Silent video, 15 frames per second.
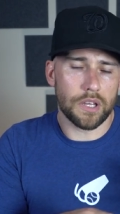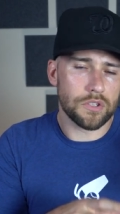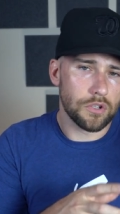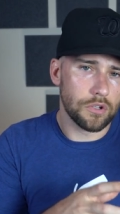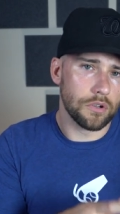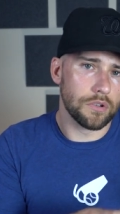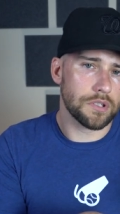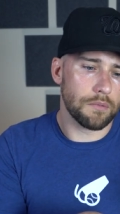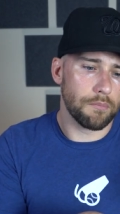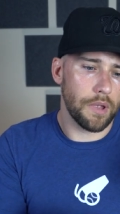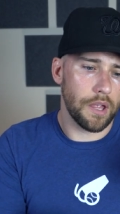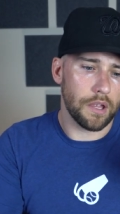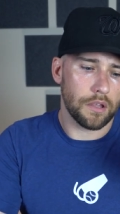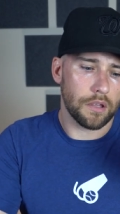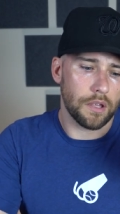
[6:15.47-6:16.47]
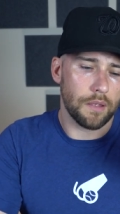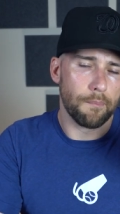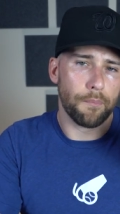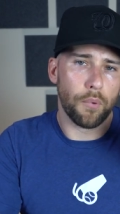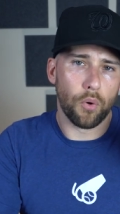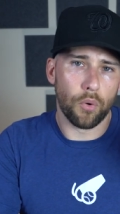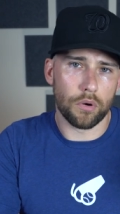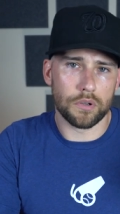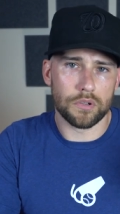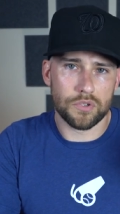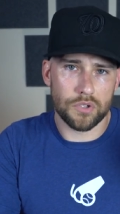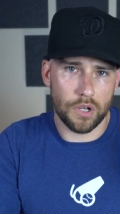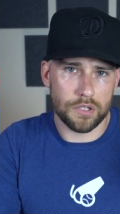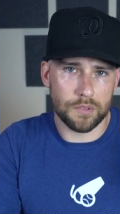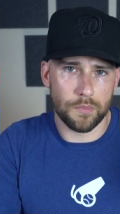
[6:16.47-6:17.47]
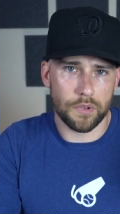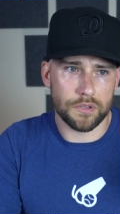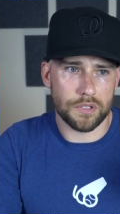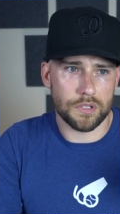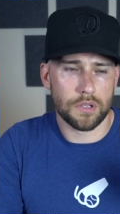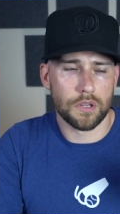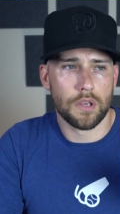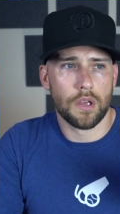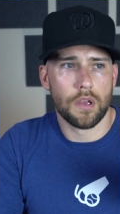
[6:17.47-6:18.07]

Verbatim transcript: is good to make important judgments